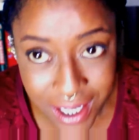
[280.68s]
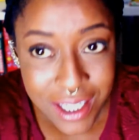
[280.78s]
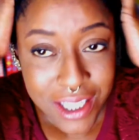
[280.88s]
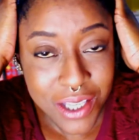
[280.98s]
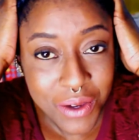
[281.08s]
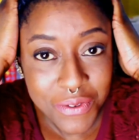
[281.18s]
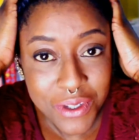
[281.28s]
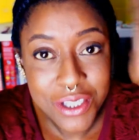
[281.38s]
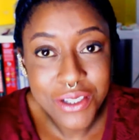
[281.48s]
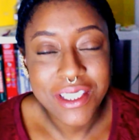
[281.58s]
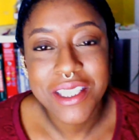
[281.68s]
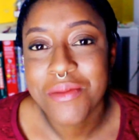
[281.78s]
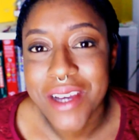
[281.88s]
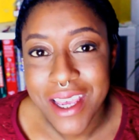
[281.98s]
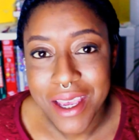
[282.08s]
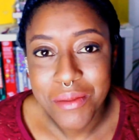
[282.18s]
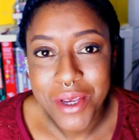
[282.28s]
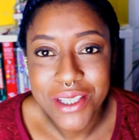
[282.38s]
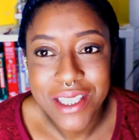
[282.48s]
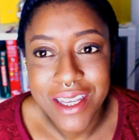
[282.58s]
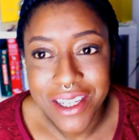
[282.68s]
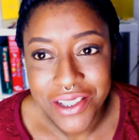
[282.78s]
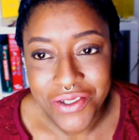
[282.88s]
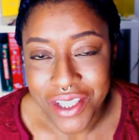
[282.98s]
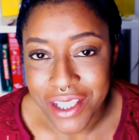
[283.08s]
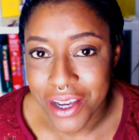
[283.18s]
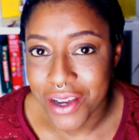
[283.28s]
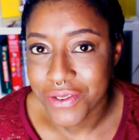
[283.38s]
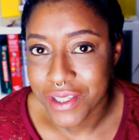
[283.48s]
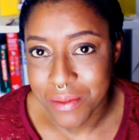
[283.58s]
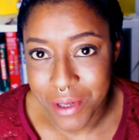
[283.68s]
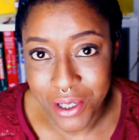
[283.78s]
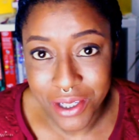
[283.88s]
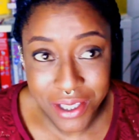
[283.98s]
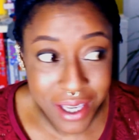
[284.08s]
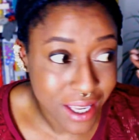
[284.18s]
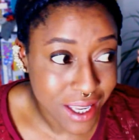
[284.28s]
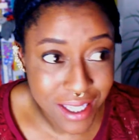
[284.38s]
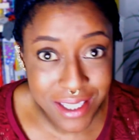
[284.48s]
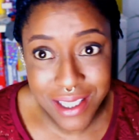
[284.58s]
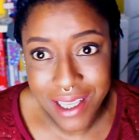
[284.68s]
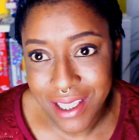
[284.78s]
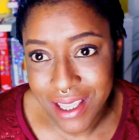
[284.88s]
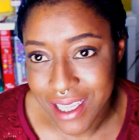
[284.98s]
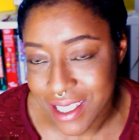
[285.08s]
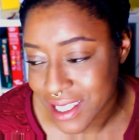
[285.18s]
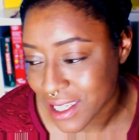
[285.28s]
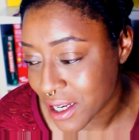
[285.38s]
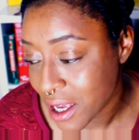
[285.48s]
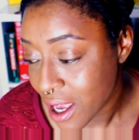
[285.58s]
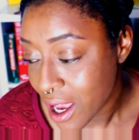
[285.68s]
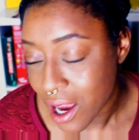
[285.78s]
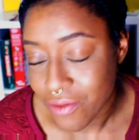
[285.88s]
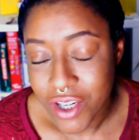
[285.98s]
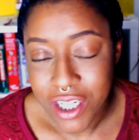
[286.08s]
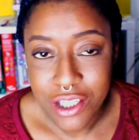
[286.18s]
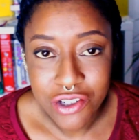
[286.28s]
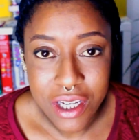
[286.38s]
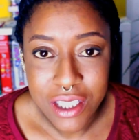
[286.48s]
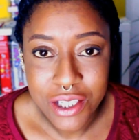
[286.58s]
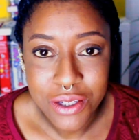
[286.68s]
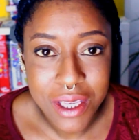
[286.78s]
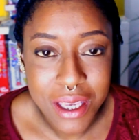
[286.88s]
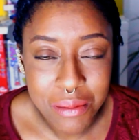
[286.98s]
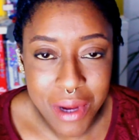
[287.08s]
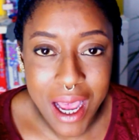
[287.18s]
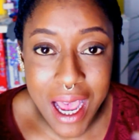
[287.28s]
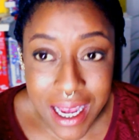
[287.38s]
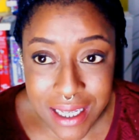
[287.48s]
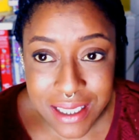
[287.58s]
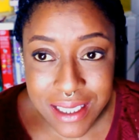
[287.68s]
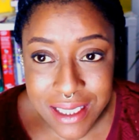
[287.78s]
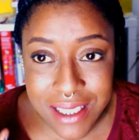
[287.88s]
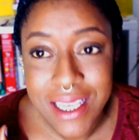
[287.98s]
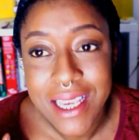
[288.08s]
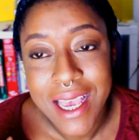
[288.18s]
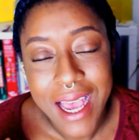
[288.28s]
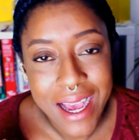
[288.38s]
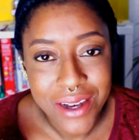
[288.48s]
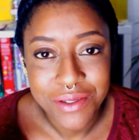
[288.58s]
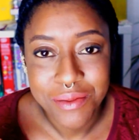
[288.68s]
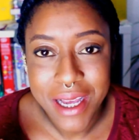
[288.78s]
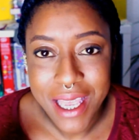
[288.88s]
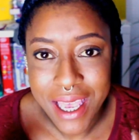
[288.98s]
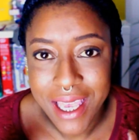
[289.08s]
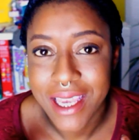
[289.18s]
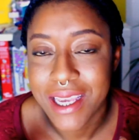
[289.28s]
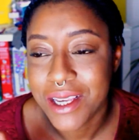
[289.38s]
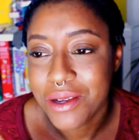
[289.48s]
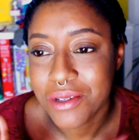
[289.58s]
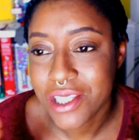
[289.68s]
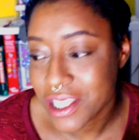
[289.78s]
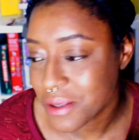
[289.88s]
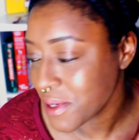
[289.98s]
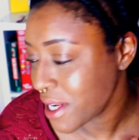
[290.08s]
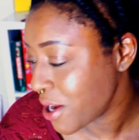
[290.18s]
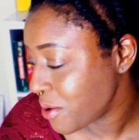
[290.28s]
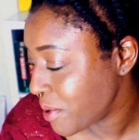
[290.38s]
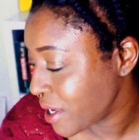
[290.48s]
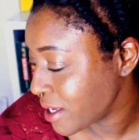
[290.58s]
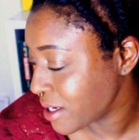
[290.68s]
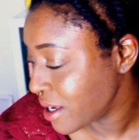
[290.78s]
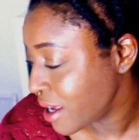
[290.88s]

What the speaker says: So if you do see my hair mostly under a scarf, it's because it's like this, and I'm really trying to keep my hands out of my hair, which has been helping.